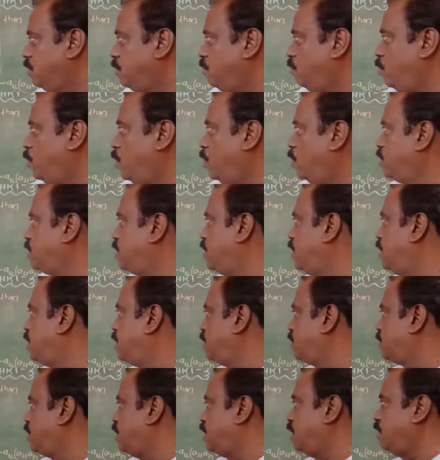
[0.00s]
Both
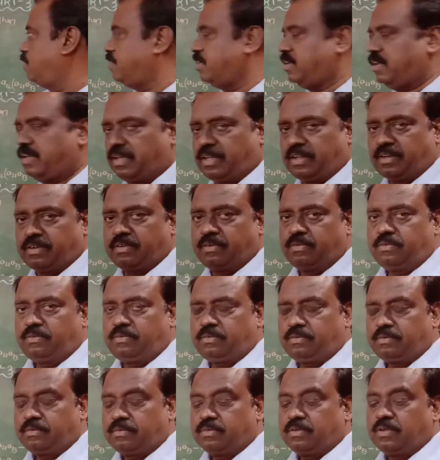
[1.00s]
are solved here.
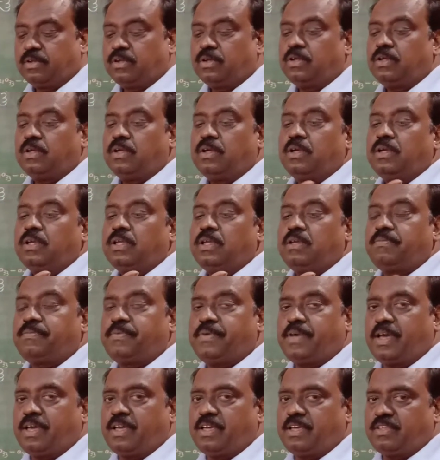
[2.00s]
If
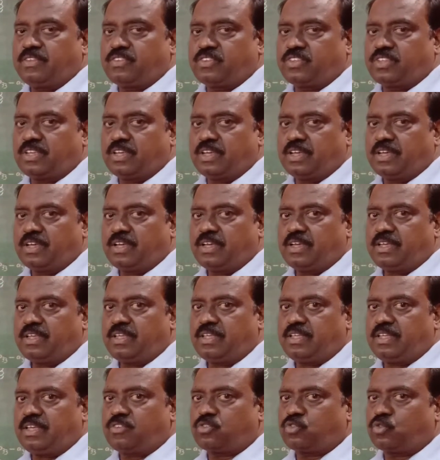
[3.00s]
A is a
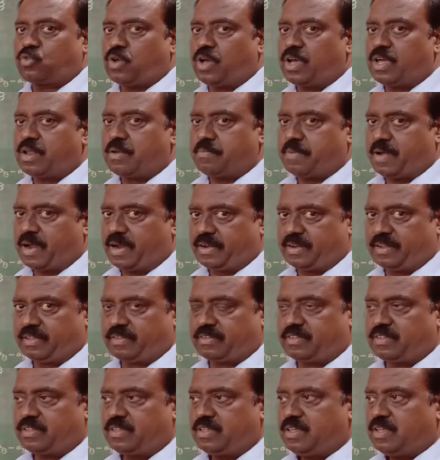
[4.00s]
square
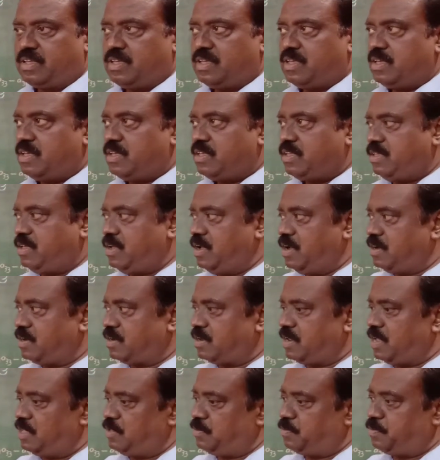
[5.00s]
matrix, A
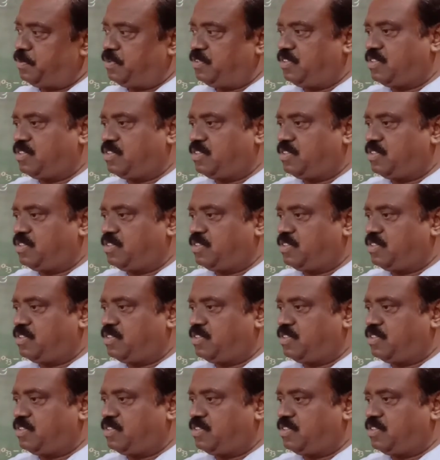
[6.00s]
transpose